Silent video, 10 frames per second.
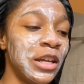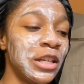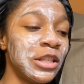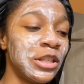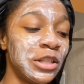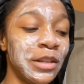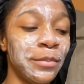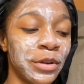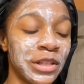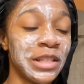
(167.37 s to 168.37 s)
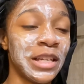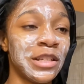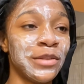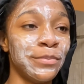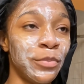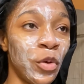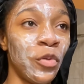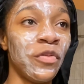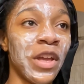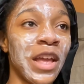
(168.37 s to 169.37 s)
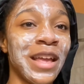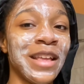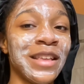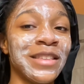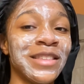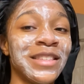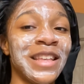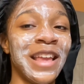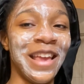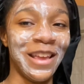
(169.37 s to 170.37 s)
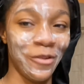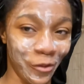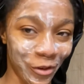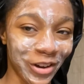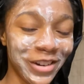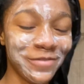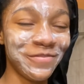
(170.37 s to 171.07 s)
Disney Princess movies in order.